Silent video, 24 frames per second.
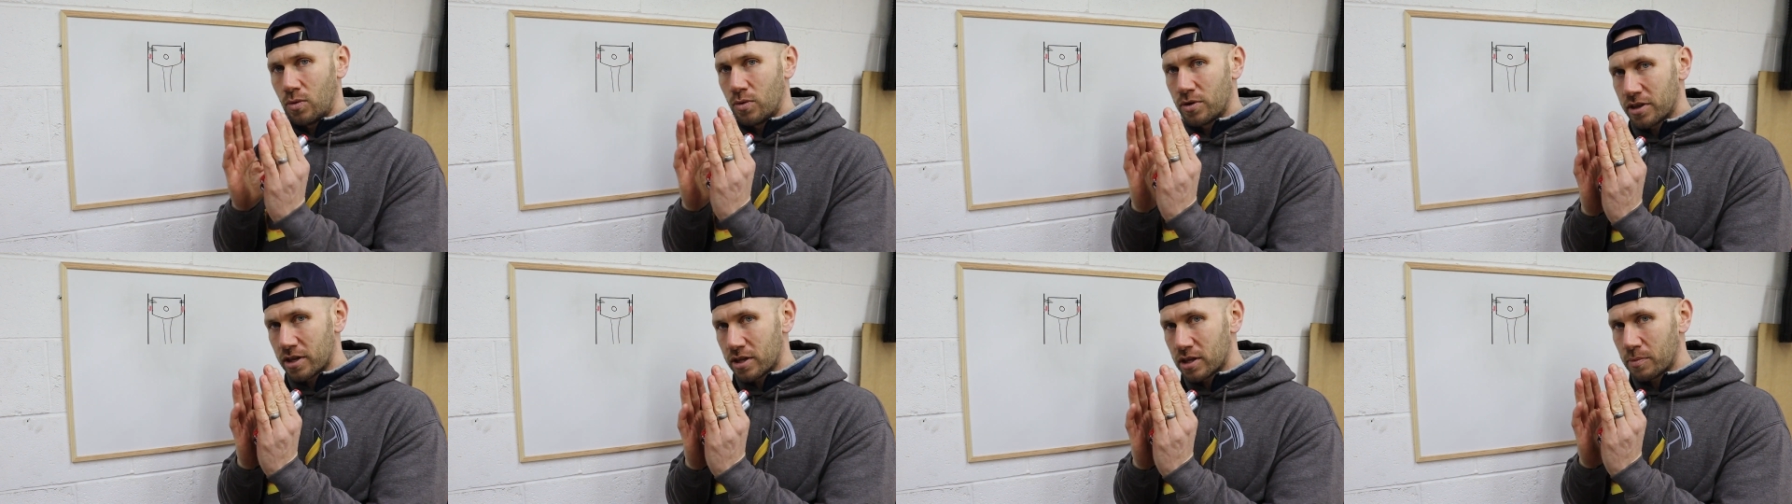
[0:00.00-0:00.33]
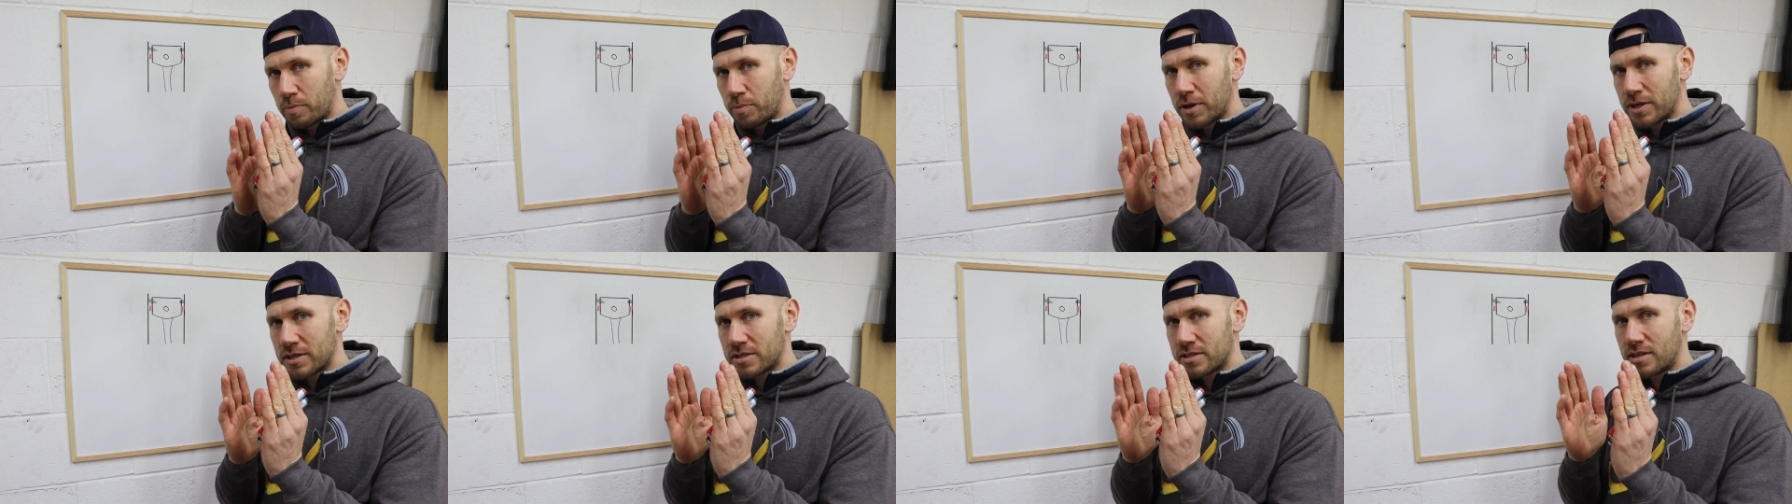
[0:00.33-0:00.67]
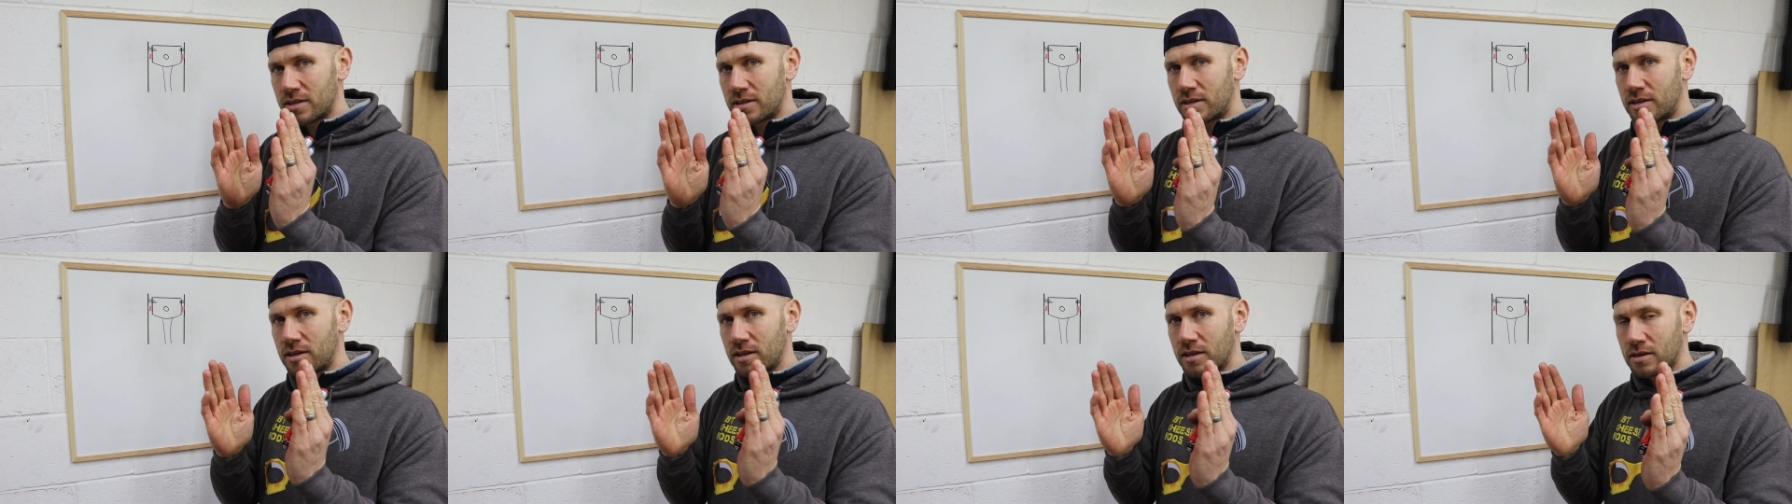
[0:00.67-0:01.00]
well then the
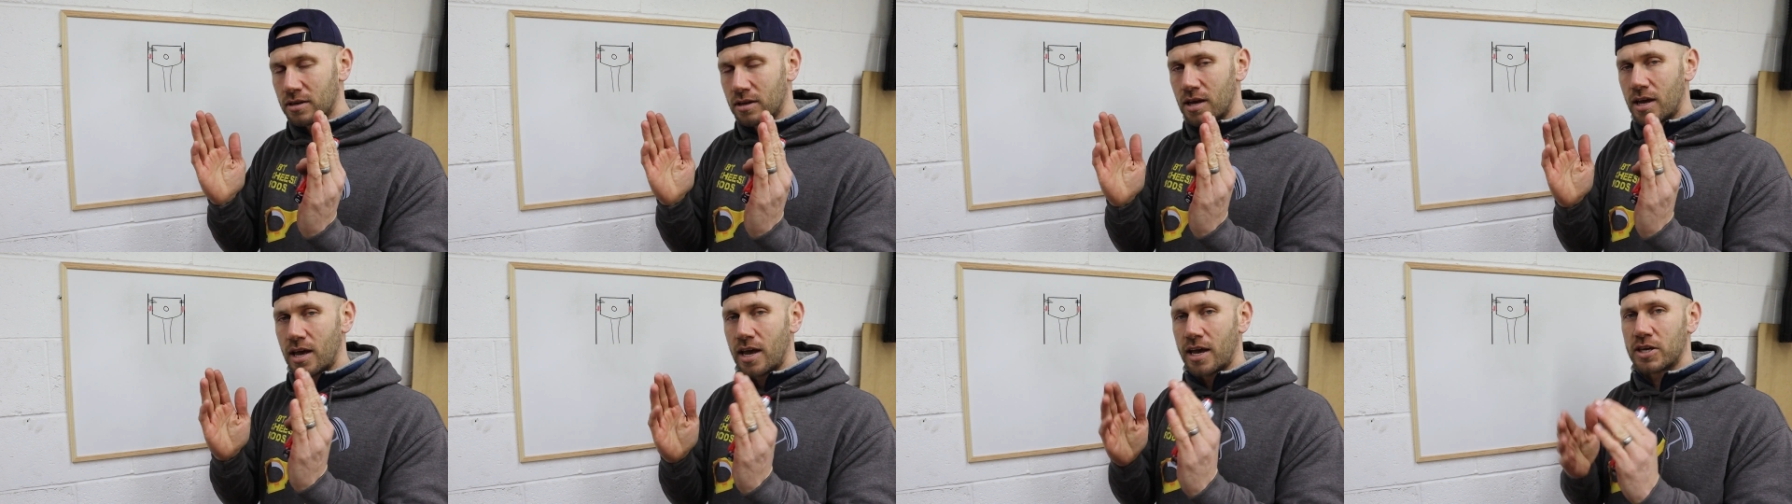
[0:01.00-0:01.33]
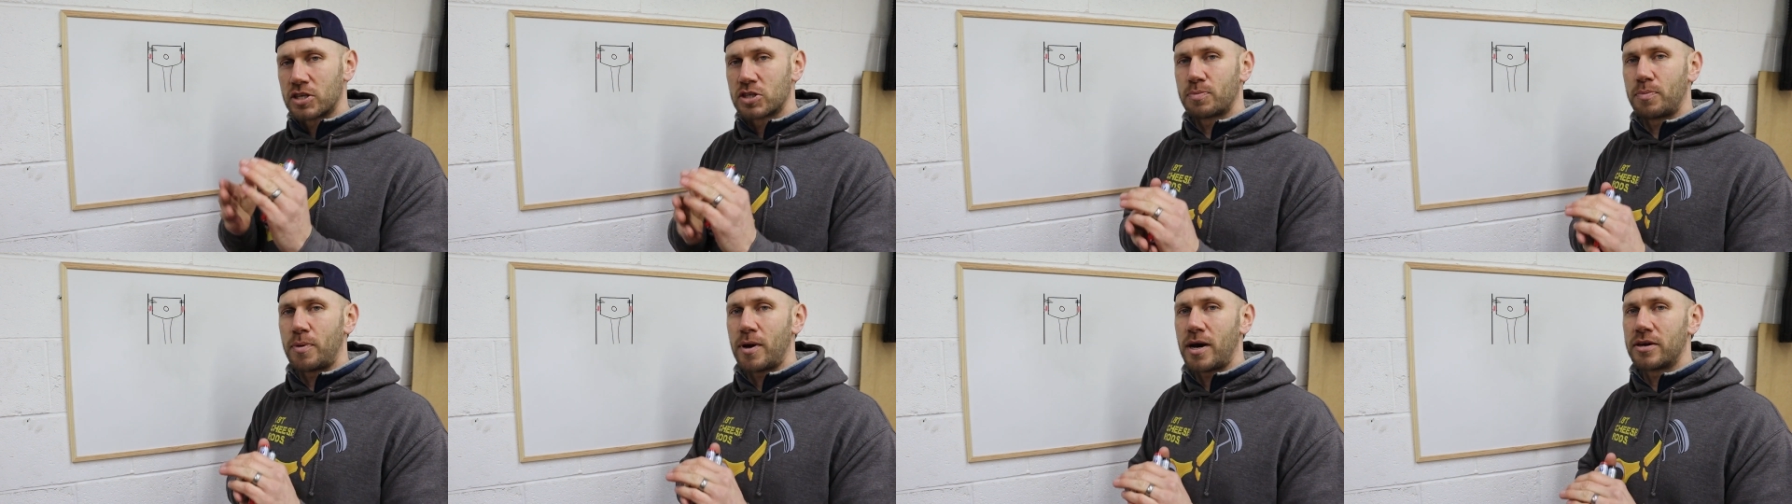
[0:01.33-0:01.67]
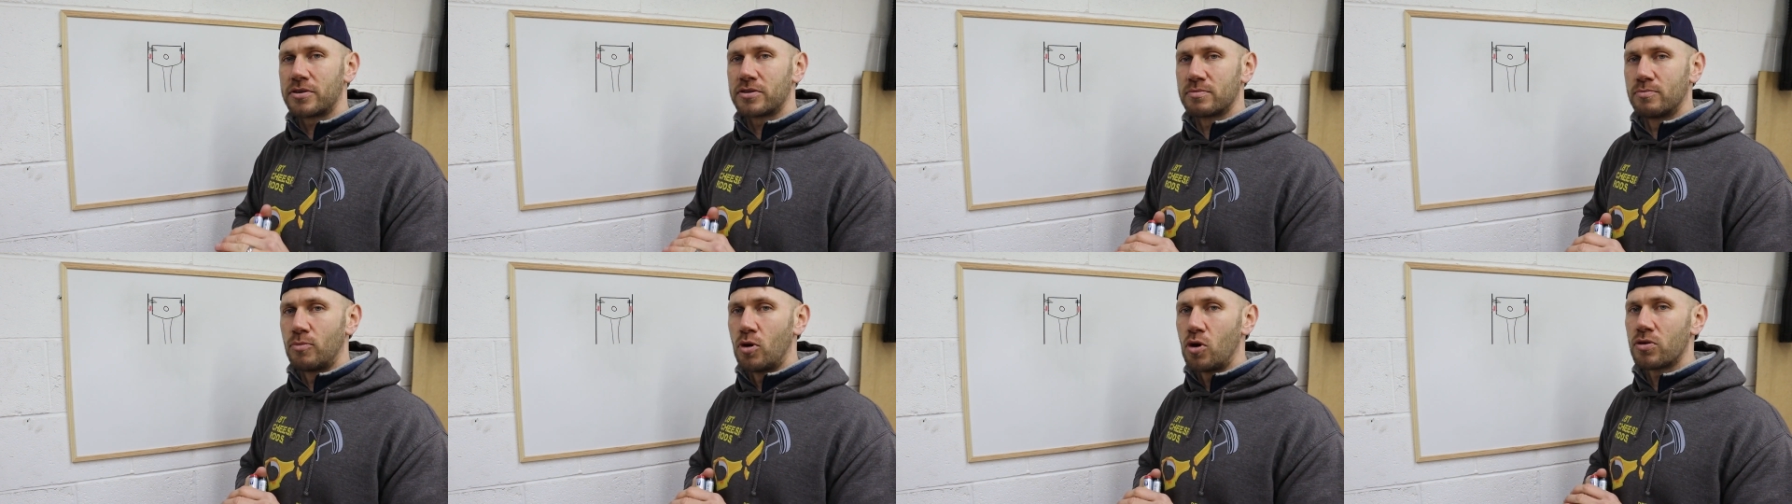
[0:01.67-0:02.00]
piston can
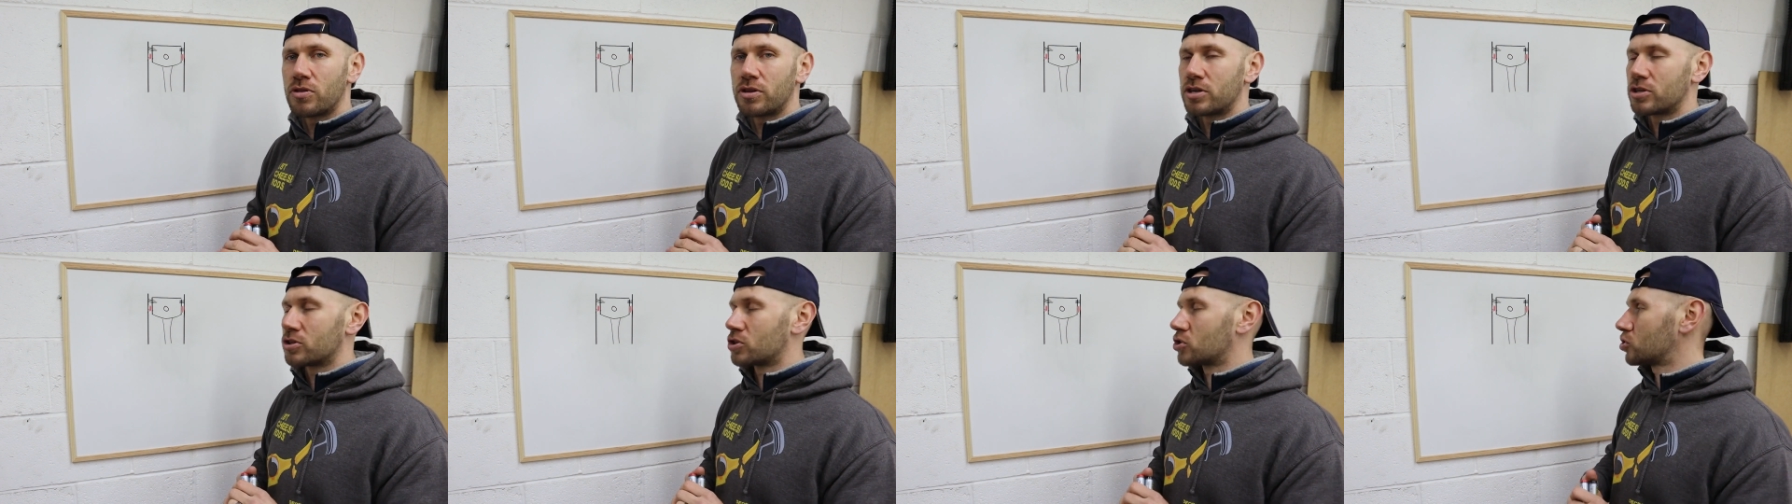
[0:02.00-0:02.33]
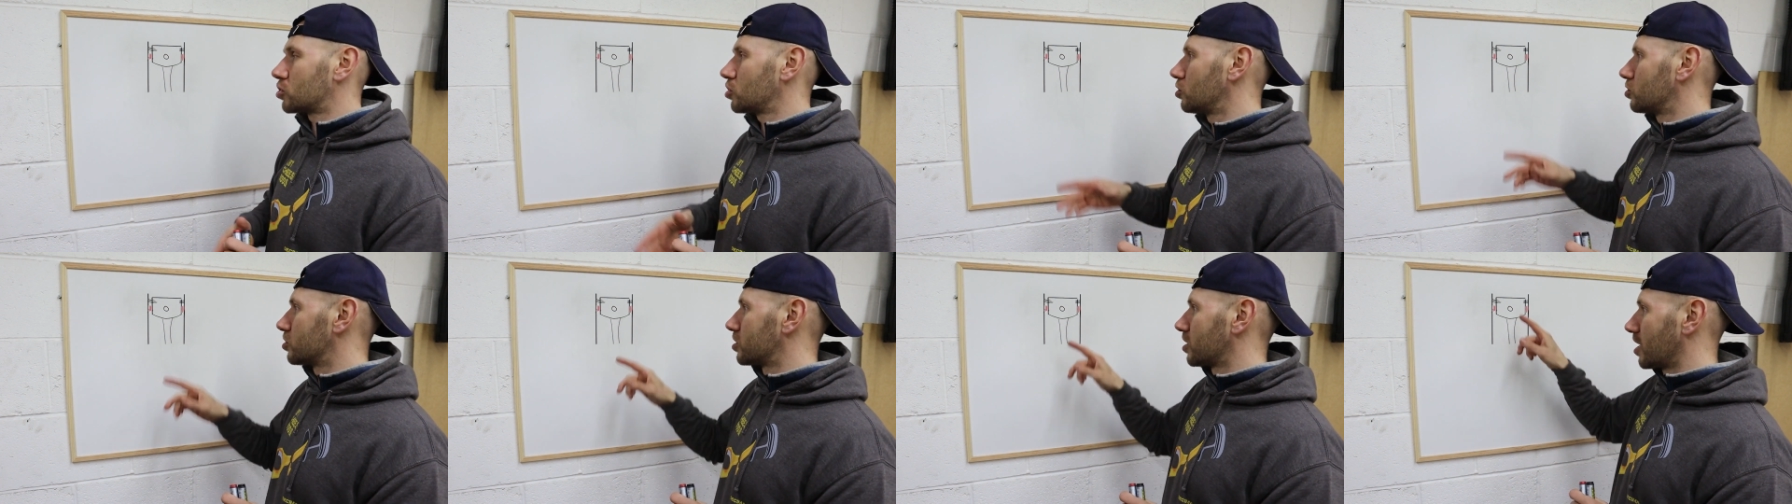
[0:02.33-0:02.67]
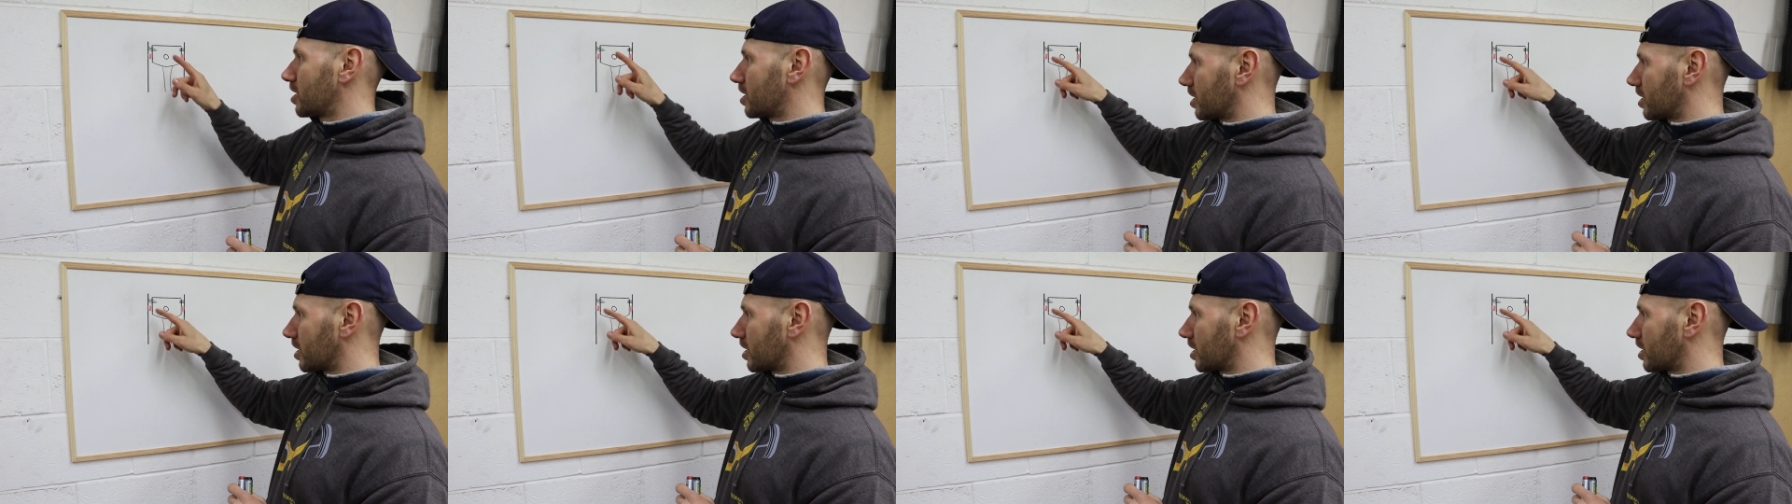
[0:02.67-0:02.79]
expand more than it should